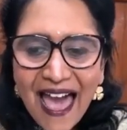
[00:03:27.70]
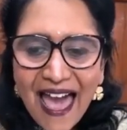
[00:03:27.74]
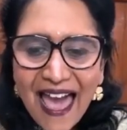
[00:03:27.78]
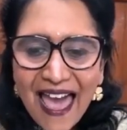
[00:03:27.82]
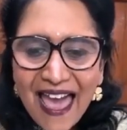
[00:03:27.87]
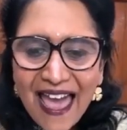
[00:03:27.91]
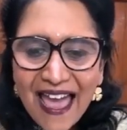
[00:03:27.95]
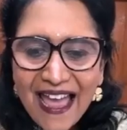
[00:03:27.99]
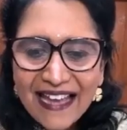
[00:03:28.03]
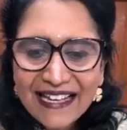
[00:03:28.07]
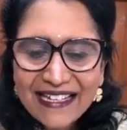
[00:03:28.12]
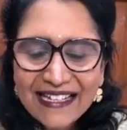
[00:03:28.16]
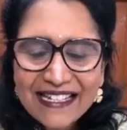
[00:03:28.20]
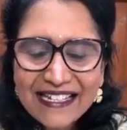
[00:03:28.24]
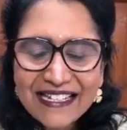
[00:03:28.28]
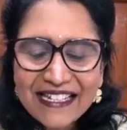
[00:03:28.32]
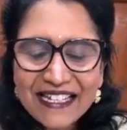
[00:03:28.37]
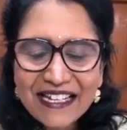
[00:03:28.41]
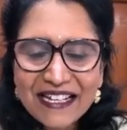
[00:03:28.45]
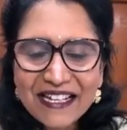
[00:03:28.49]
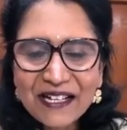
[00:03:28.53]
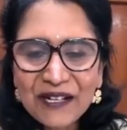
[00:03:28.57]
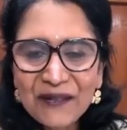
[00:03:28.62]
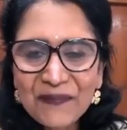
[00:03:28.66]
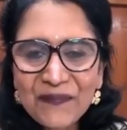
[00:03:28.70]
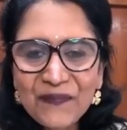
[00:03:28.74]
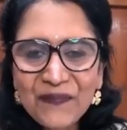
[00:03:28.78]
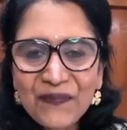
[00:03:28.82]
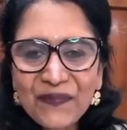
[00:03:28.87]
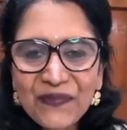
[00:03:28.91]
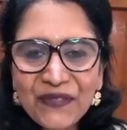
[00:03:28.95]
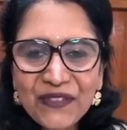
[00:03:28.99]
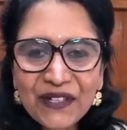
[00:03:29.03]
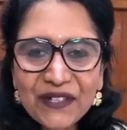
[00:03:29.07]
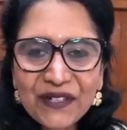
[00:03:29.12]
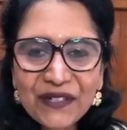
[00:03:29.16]
And
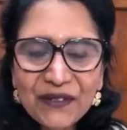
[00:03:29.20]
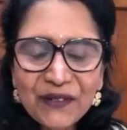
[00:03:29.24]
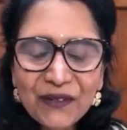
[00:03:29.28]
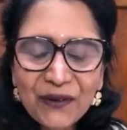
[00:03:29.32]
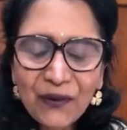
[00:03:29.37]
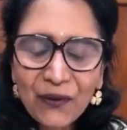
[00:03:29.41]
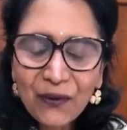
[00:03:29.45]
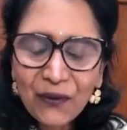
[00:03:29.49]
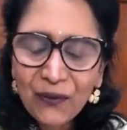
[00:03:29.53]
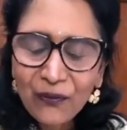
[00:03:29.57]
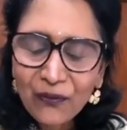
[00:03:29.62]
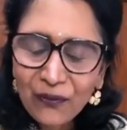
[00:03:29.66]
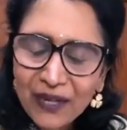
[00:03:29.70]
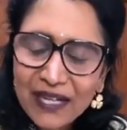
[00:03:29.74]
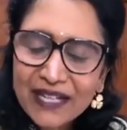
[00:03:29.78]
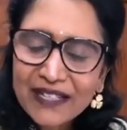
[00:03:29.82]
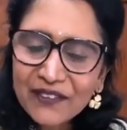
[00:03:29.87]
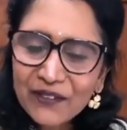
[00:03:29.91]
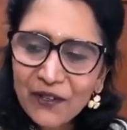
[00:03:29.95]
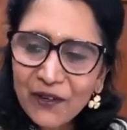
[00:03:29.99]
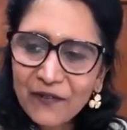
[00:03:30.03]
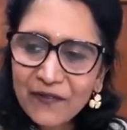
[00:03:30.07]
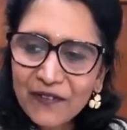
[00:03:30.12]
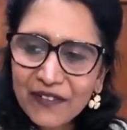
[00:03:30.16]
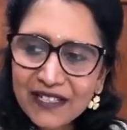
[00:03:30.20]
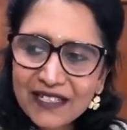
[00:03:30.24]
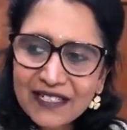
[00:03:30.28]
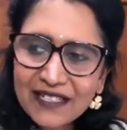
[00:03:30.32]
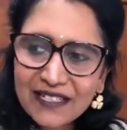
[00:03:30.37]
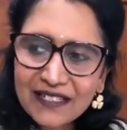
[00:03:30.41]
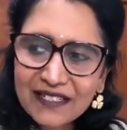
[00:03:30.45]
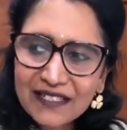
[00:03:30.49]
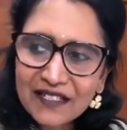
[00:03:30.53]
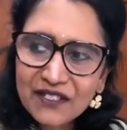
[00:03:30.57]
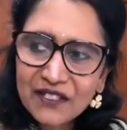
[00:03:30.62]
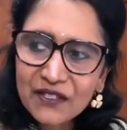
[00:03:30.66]
the width of
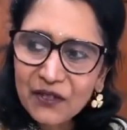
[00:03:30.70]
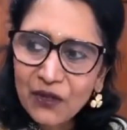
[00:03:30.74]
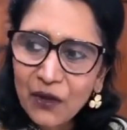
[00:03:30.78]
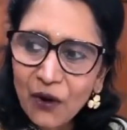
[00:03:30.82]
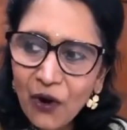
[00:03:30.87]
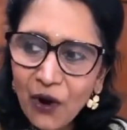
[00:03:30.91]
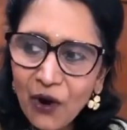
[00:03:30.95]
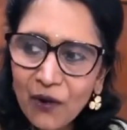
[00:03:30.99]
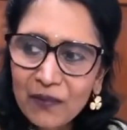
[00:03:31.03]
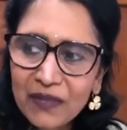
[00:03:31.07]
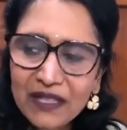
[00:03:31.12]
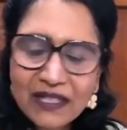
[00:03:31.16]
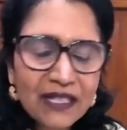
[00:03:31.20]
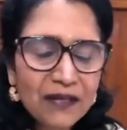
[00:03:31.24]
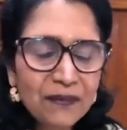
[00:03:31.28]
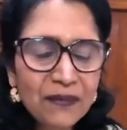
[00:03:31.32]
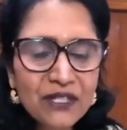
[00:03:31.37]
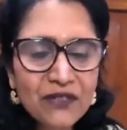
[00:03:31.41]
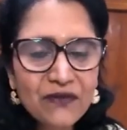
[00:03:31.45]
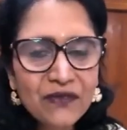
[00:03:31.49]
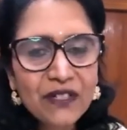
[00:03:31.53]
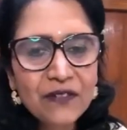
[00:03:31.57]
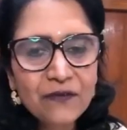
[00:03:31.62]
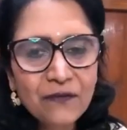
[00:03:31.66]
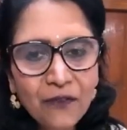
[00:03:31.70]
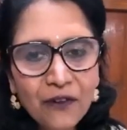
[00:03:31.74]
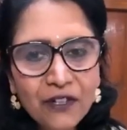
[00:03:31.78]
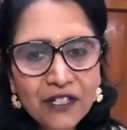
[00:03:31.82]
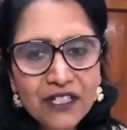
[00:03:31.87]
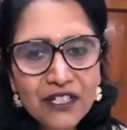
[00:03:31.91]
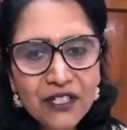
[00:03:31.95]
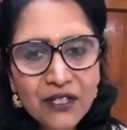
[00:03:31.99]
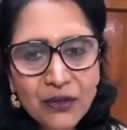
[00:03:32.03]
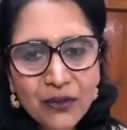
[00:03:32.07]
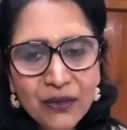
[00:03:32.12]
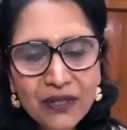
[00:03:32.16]
it is normally between
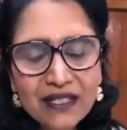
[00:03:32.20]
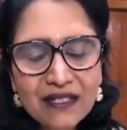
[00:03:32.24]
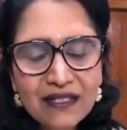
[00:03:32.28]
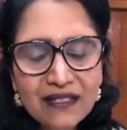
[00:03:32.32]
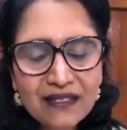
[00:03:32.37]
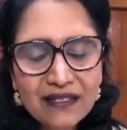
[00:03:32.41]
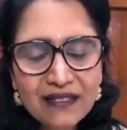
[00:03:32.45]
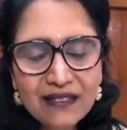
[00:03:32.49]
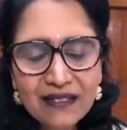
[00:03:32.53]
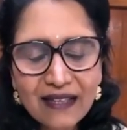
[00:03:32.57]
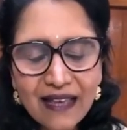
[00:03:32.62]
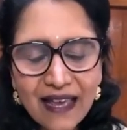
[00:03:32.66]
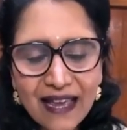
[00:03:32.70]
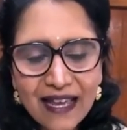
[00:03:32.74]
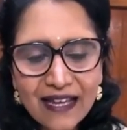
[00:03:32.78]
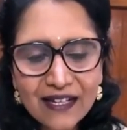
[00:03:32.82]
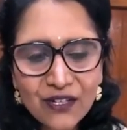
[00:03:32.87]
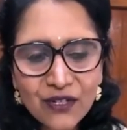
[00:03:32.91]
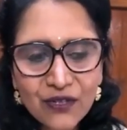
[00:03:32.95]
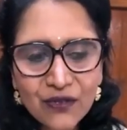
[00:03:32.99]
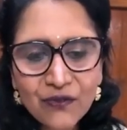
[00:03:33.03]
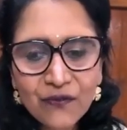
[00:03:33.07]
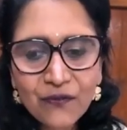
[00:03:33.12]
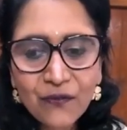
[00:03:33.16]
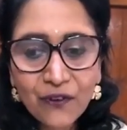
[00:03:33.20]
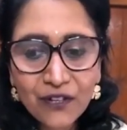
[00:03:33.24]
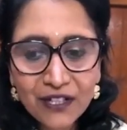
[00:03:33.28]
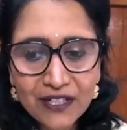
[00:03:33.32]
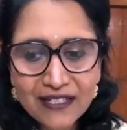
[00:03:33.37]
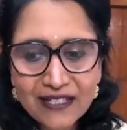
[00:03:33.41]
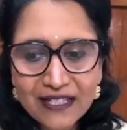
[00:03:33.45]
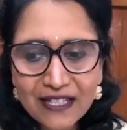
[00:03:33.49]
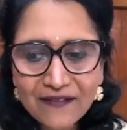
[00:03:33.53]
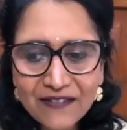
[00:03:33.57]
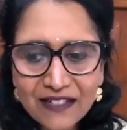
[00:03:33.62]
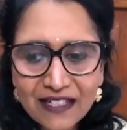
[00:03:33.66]
42 inches and
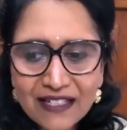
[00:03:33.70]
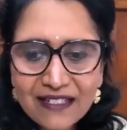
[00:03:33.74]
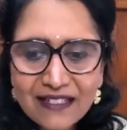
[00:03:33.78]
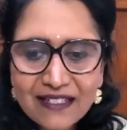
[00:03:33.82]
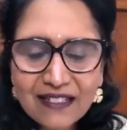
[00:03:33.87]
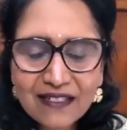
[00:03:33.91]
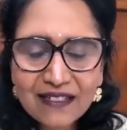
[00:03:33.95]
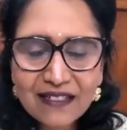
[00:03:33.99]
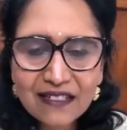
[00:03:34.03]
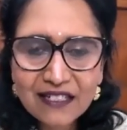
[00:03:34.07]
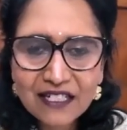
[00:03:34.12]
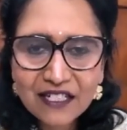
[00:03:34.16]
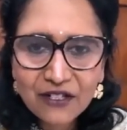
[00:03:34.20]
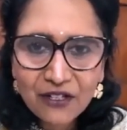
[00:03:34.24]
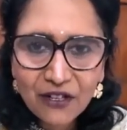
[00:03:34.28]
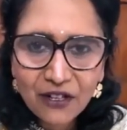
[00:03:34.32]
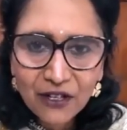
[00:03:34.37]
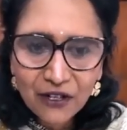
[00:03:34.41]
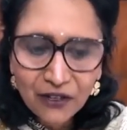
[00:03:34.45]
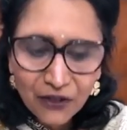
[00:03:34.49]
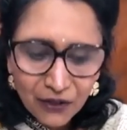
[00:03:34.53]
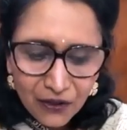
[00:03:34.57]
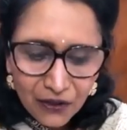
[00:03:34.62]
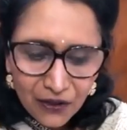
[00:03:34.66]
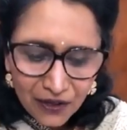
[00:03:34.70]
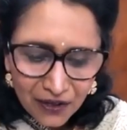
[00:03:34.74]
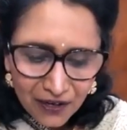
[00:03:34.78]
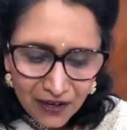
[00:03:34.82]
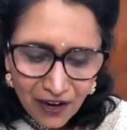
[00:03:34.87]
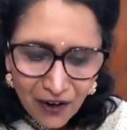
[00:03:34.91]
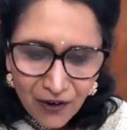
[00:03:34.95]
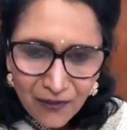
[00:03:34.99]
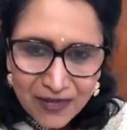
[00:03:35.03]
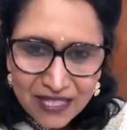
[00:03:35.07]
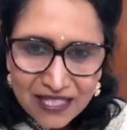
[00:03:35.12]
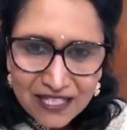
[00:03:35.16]
247 inches. Did you all know
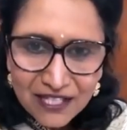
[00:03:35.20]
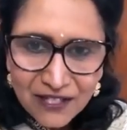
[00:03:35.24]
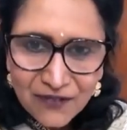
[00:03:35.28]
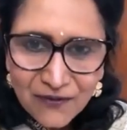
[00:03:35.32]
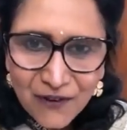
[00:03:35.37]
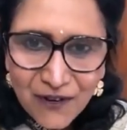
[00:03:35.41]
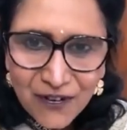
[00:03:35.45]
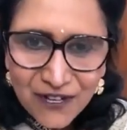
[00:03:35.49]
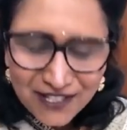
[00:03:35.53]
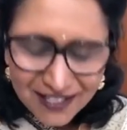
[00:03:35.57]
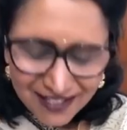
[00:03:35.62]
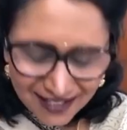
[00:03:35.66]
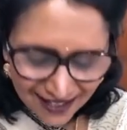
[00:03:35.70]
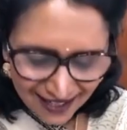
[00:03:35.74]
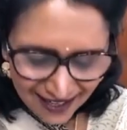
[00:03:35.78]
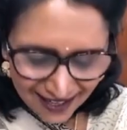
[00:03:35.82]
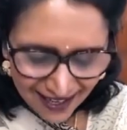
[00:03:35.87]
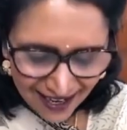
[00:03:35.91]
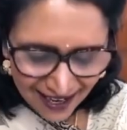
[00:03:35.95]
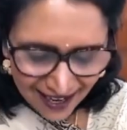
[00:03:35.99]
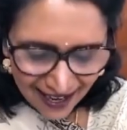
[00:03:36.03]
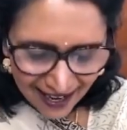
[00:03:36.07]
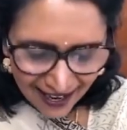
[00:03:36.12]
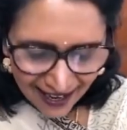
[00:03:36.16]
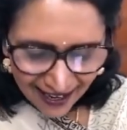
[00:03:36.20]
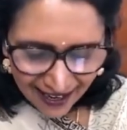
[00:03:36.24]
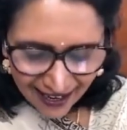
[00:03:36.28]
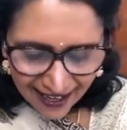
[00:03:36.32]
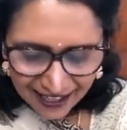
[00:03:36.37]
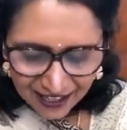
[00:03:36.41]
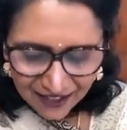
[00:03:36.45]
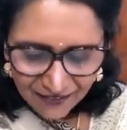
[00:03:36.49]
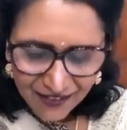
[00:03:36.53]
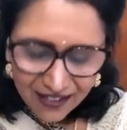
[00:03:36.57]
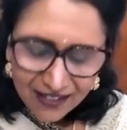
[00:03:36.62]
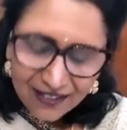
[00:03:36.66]
how much it was?
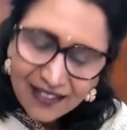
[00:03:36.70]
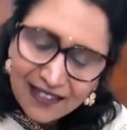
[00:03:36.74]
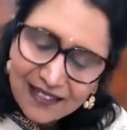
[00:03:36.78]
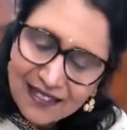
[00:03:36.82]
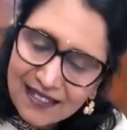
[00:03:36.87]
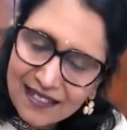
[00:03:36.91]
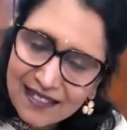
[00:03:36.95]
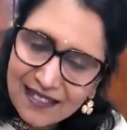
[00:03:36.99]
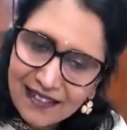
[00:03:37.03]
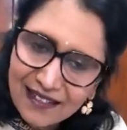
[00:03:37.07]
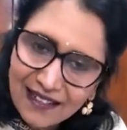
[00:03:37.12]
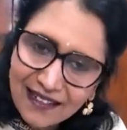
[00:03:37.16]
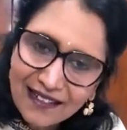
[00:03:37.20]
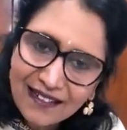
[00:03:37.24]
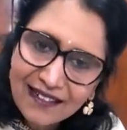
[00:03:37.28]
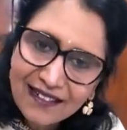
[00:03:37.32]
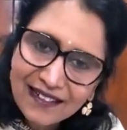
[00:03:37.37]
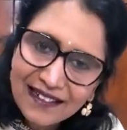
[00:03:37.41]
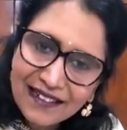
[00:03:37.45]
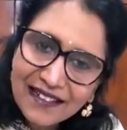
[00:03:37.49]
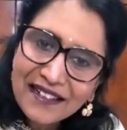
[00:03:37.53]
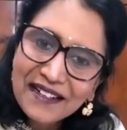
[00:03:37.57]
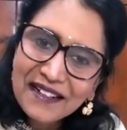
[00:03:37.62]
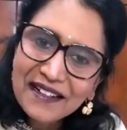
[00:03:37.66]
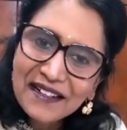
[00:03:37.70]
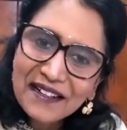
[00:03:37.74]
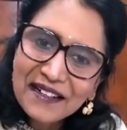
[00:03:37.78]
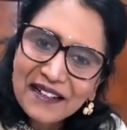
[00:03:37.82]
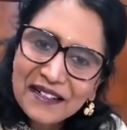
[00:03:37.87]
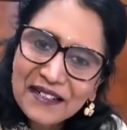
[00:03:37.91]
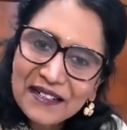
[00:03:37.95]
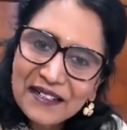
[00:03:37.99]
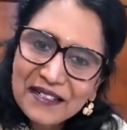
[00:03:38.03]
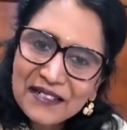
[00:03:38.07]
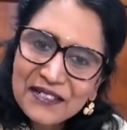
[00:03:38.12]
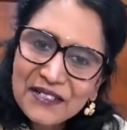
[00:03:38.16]
Anyway, that's like
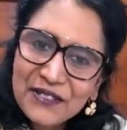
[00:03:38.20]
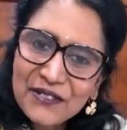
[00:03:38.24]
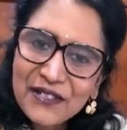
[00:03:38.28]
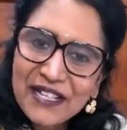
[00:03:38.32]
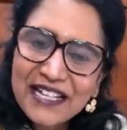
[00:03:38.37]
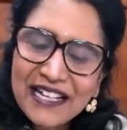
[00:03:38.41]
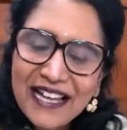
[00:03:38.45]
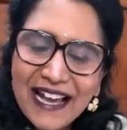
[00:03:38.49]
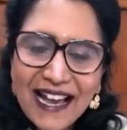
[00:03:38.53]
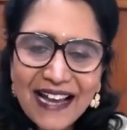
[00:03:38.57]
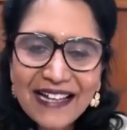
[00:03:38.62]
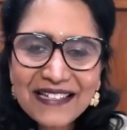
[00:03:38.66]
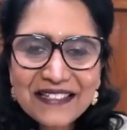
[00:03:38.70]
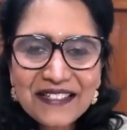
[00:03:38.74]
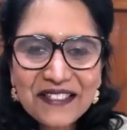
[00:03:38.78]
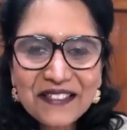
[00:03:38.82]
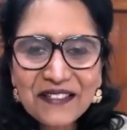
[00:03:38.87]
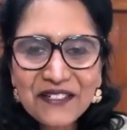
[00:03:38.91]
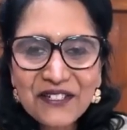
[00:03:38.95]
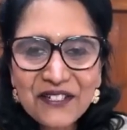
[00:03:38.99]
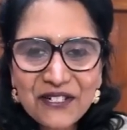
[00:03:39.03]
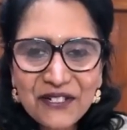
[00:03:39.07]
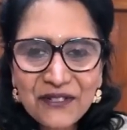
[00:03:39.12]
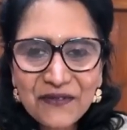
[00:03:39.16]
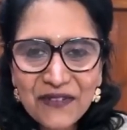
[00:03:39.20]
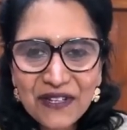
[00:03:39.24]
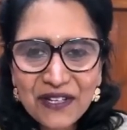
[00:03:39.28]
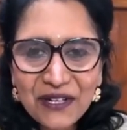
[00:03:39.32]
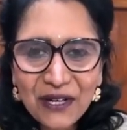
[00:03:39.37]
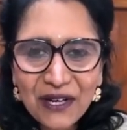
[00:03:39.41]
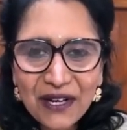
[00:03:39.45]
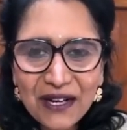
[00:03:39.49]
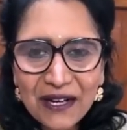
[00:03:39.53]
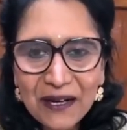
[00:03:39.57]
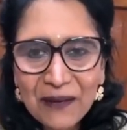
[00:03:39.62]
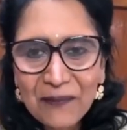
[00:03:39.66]
to enhance the
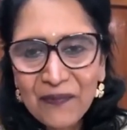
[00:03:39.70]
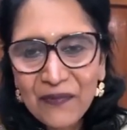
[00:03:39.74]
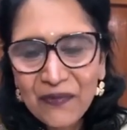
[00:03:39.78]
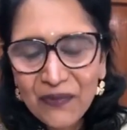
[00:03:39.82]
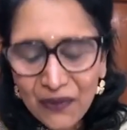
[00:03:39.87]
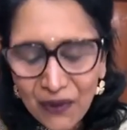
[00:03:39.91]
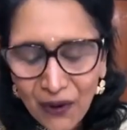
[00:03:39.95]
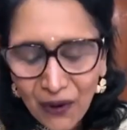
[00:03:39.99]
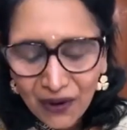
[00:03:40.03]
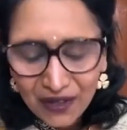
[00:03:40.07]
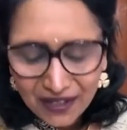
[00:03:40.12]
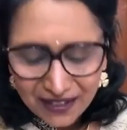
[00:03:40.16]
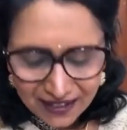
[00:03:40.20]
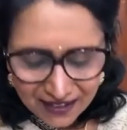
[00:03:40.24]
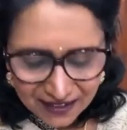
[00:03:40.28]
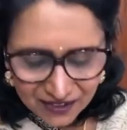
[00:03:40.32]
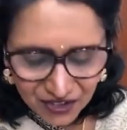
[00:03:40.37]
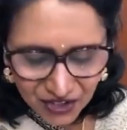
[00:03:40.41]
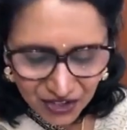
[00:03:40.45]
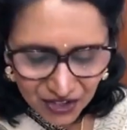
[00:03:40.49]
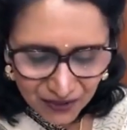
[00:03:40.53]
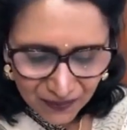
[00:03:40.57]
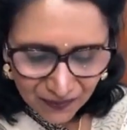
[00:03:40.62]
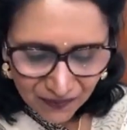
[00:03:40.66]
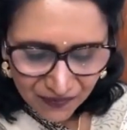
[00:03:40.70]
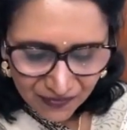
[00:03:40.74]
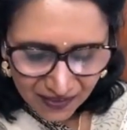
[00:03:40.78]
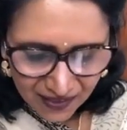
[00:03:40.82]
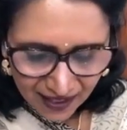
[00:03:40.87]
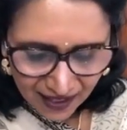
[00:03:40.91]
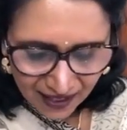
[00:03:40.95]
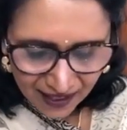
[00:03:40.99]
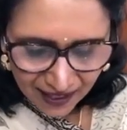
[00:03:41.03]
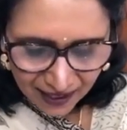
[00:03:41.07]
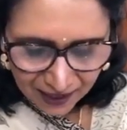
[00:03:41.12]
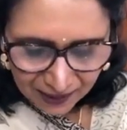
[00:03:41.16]
trivia knowledge
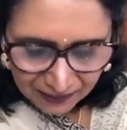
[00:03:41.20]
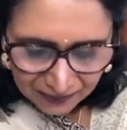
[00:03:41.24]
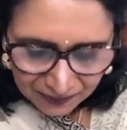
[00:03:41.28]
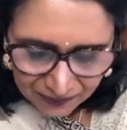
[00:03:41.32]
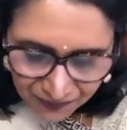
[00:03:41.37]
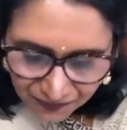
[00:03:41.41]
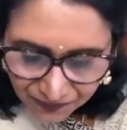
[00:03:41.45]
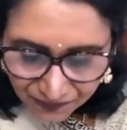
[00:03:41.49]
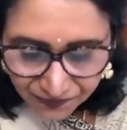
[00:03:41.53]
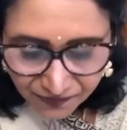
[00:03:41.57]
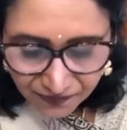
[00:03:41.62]
there.